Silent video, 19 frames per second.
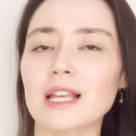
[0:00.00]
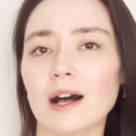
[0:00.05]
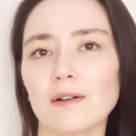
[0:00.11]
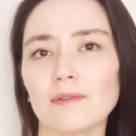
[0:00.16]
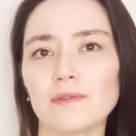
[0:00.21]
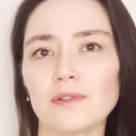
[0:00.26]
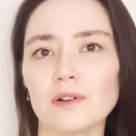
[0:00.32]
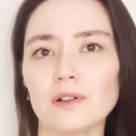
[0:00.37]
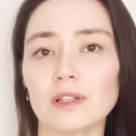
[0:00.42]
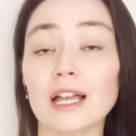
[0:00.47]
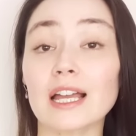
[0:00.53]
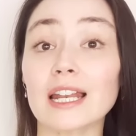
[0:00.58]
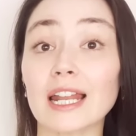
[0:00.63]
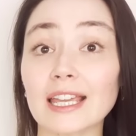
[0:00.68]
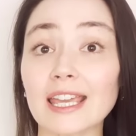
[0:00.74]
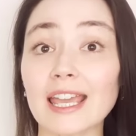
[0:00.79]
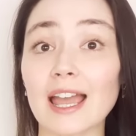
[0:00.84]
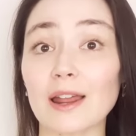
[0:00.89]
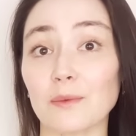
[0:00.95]
helpful, and I
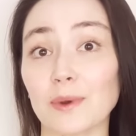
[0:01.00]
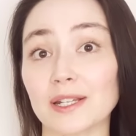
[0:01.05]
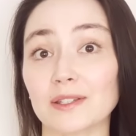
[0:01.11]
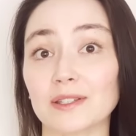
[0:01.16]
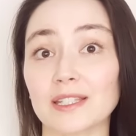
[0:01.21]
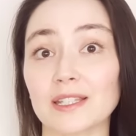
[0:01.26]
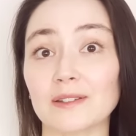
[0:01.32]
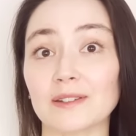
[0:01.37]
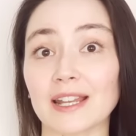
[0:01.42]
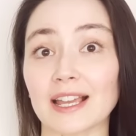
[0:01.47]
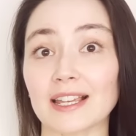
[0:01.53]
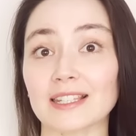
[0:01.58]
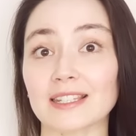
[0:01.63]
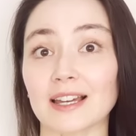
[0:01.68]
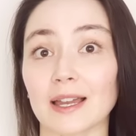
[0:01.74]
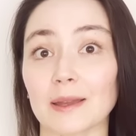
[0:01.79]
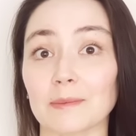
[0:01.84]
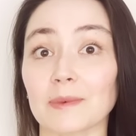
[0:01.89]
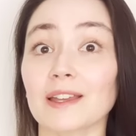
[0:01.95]
can't wait to see you next
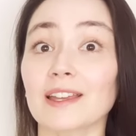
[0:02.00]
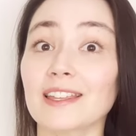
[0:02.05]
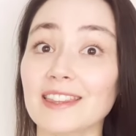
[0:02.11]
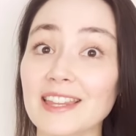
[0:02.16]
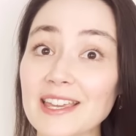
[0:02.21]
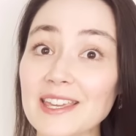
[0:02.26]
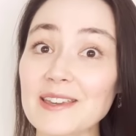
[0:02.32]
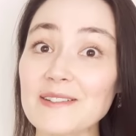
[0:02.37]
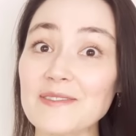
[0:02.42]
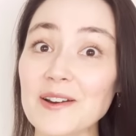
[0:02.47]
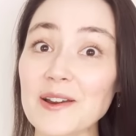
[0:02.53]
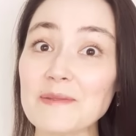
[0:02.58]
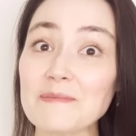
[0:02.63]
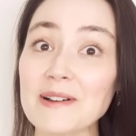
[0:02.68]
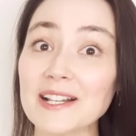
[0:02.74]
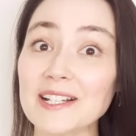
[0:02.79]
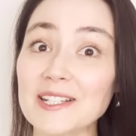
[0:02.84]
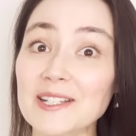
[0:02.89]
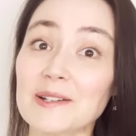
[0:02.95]
time. Thank you very
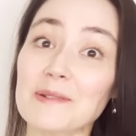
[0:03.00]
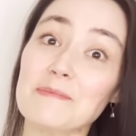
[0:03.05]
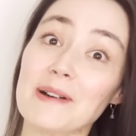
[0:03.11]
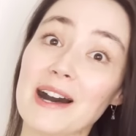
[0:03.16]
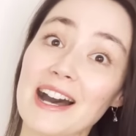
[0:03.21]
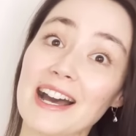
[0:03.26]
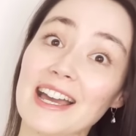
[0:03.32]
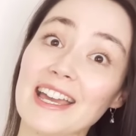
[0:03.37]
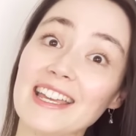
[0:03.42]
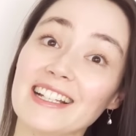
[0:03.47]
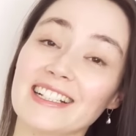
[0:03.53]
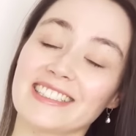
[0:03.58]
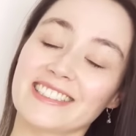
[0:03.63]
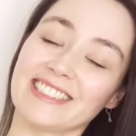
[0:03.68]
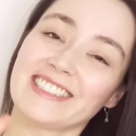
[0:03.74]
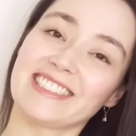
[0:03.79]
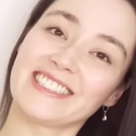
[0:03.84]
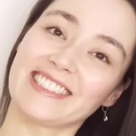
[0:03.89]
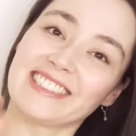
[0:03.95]
much. Bye!